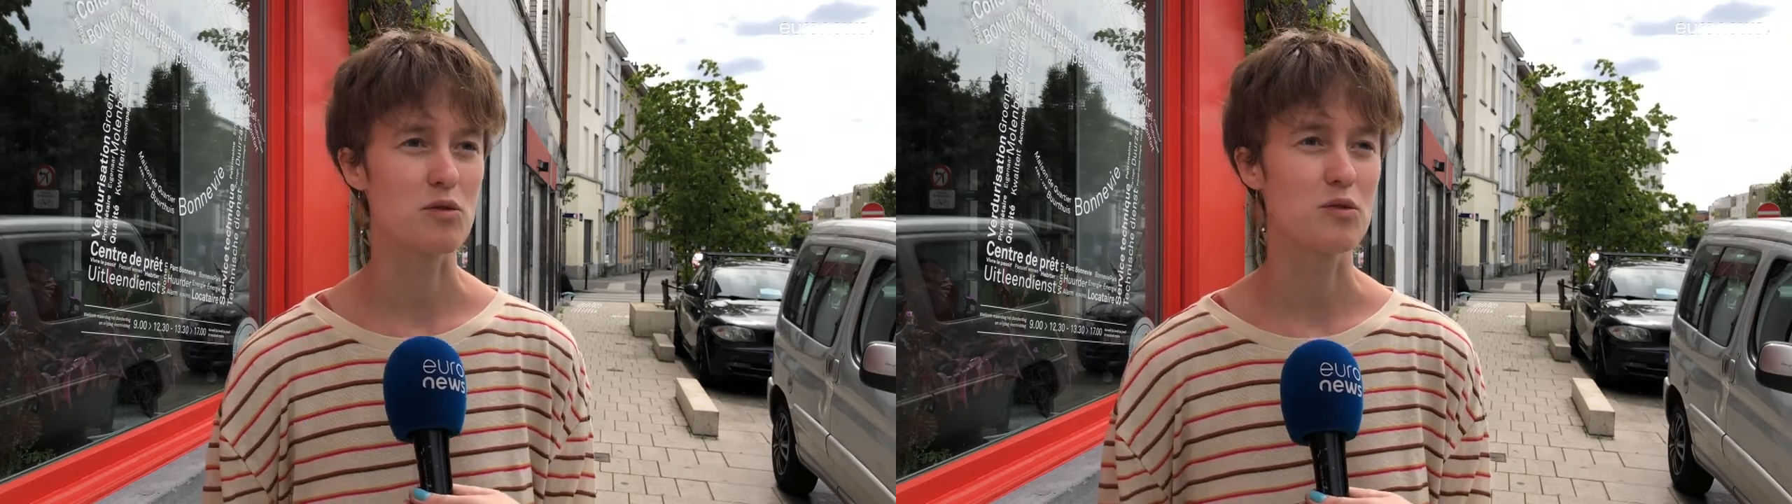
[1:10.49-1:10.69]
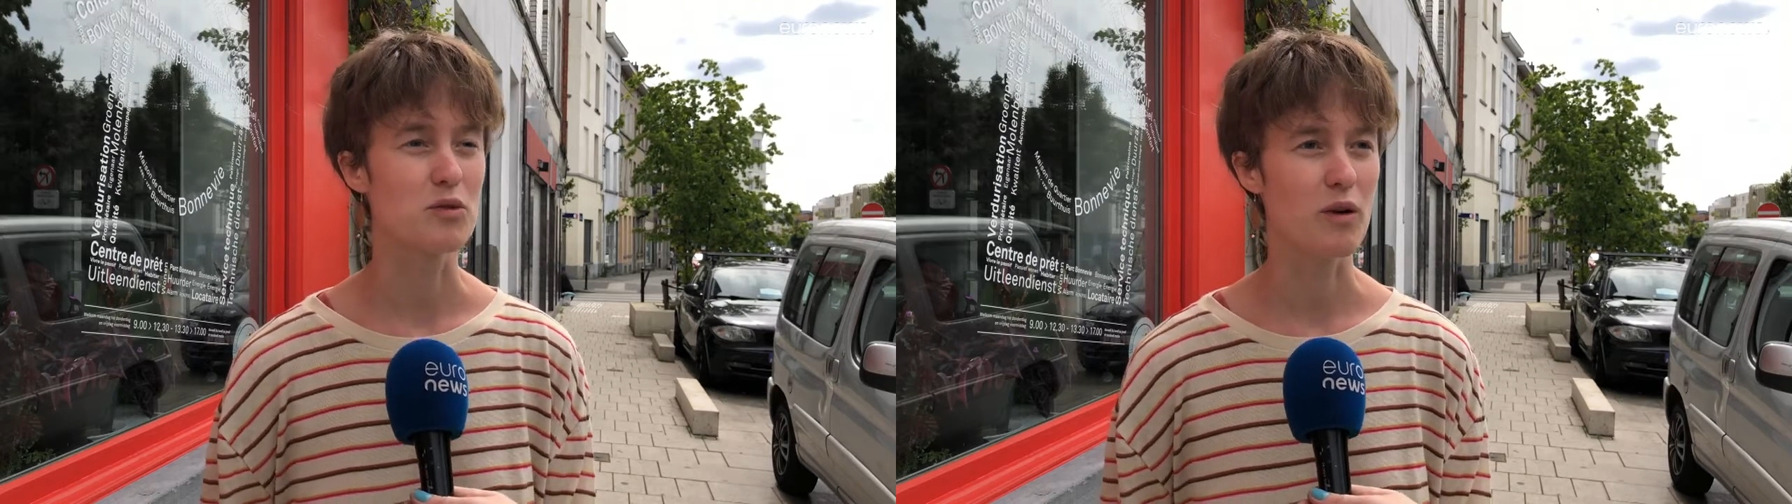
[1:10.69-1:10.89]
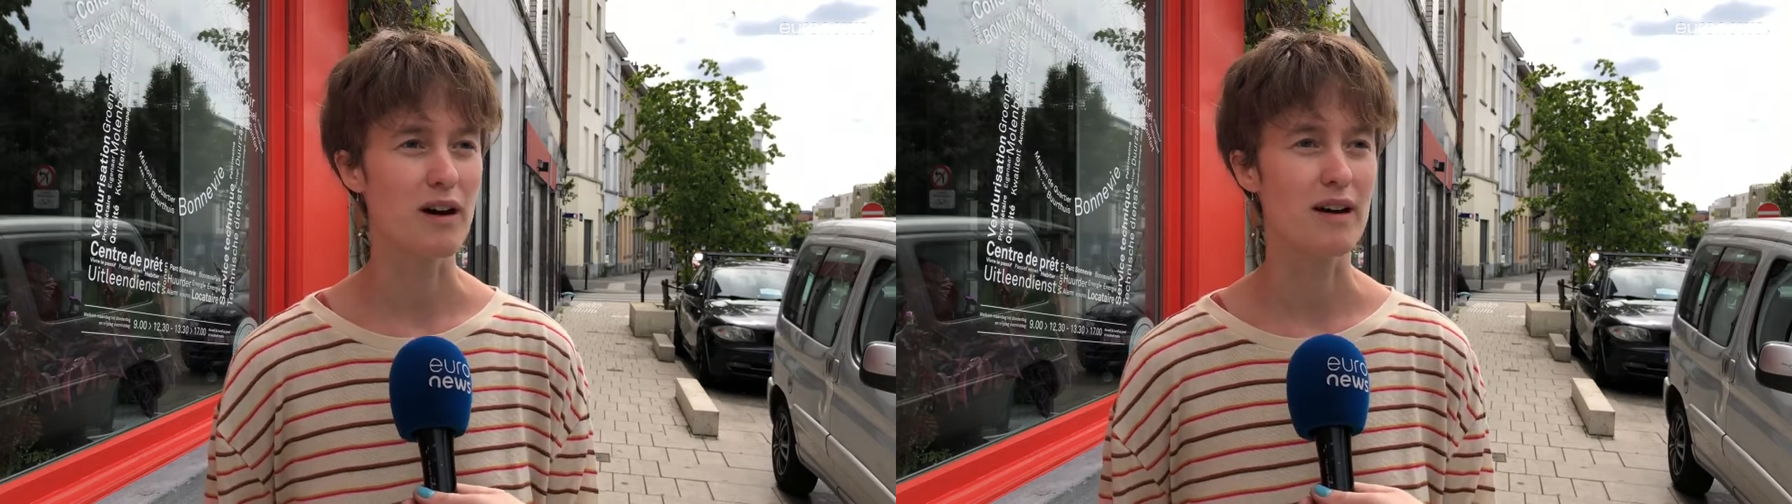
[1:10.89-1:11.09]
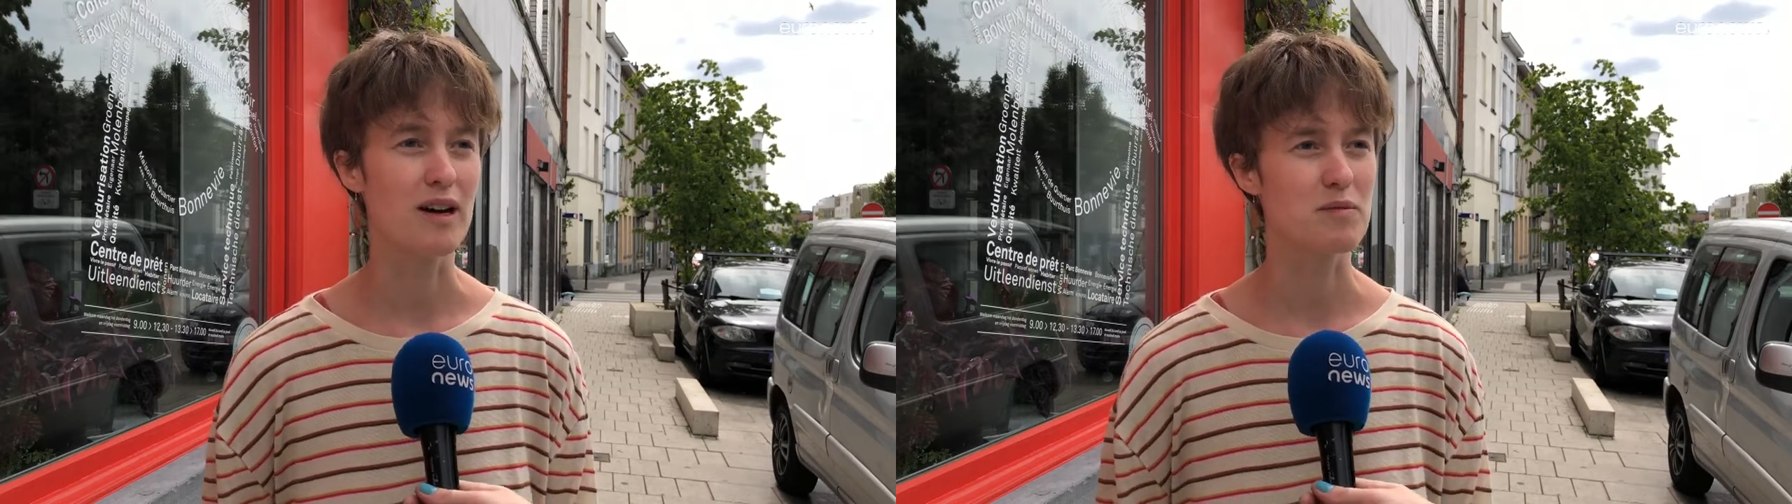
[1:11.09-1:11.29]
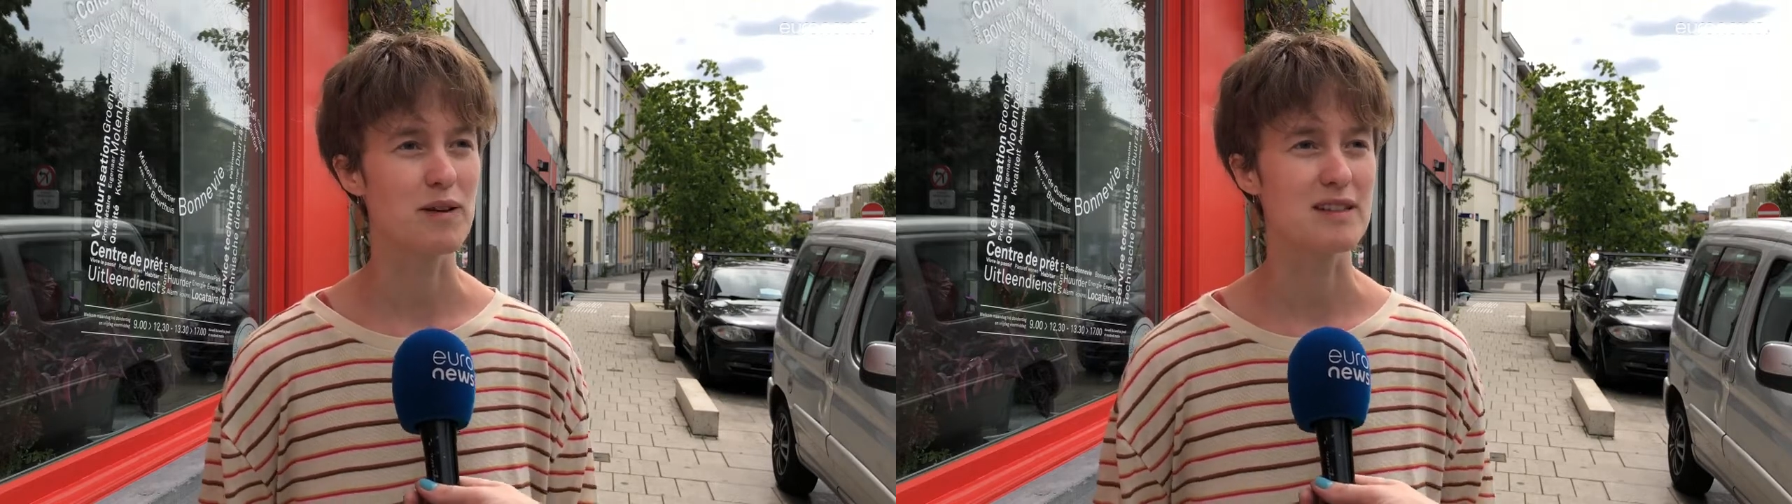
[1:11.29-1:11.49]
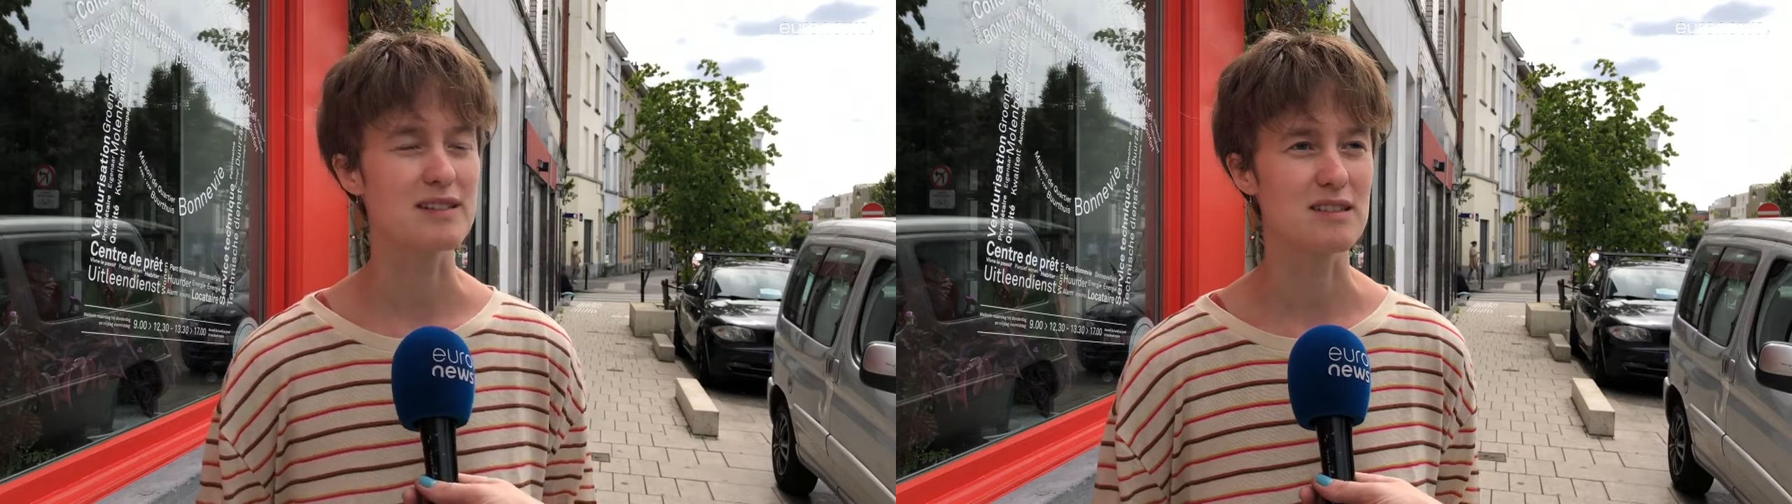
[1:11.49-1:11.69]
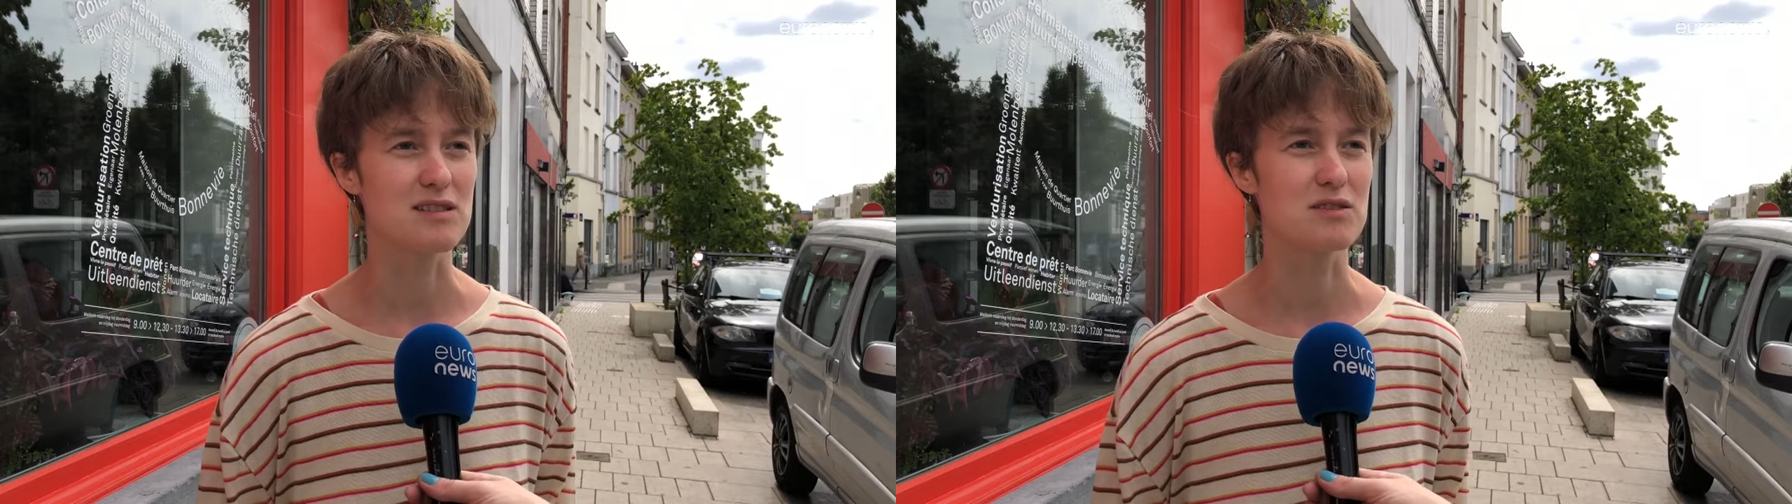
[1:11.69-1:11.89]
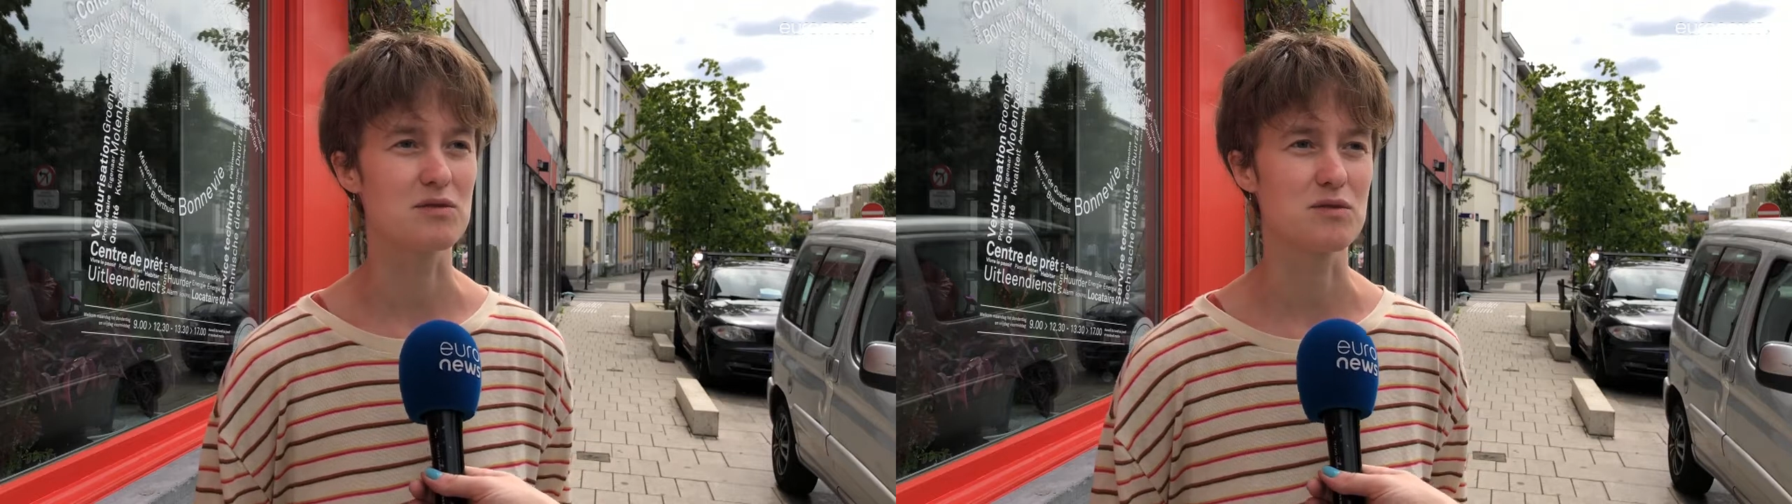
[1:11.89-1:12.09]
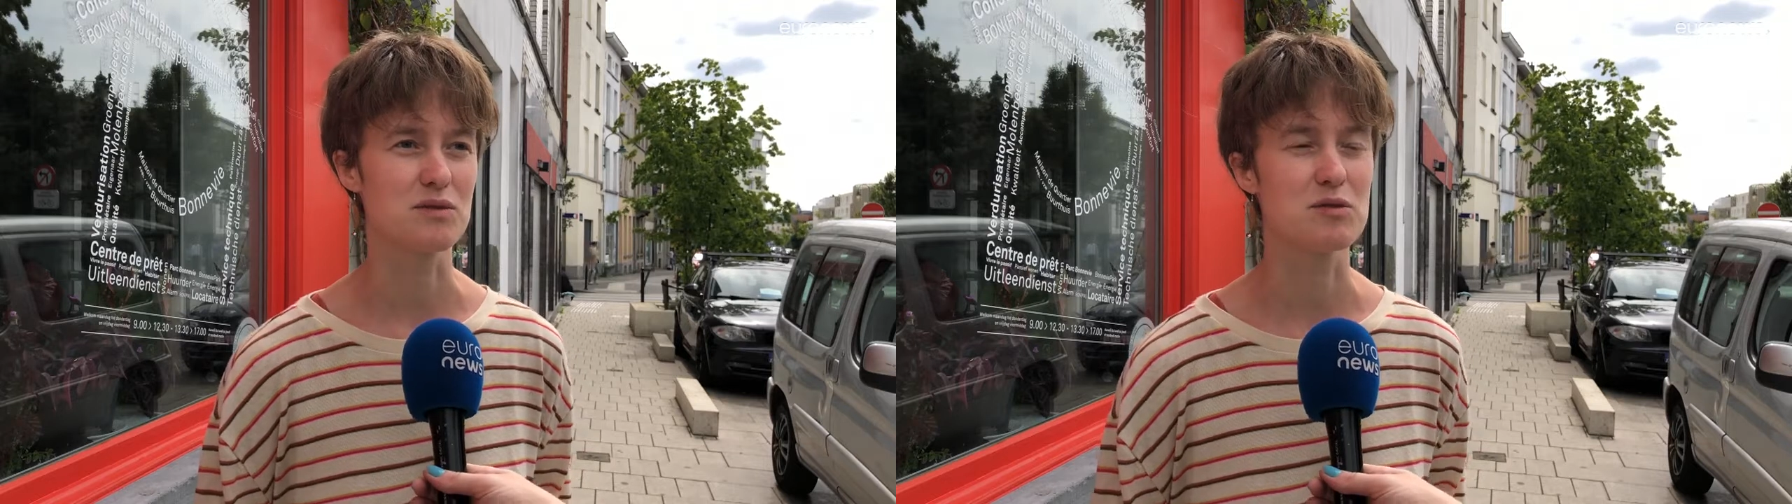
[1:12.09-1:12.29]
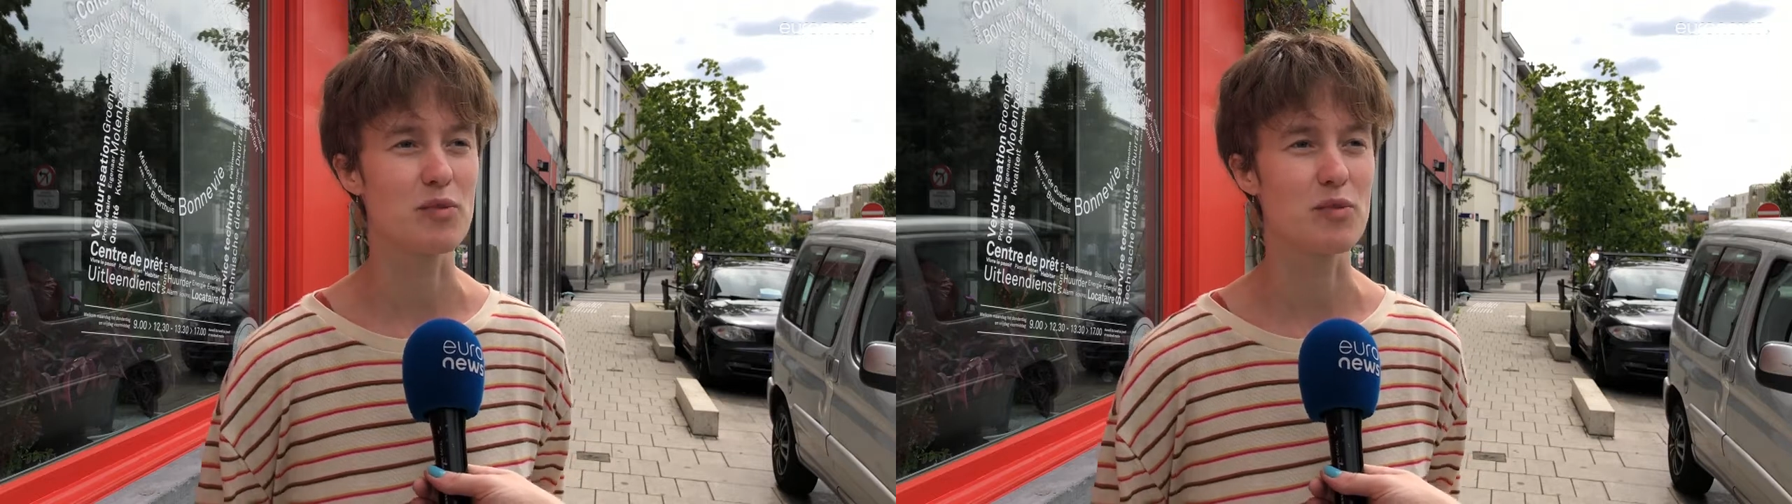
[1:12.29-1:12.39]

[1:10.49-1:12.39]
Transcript: because they wear the veil or whatever,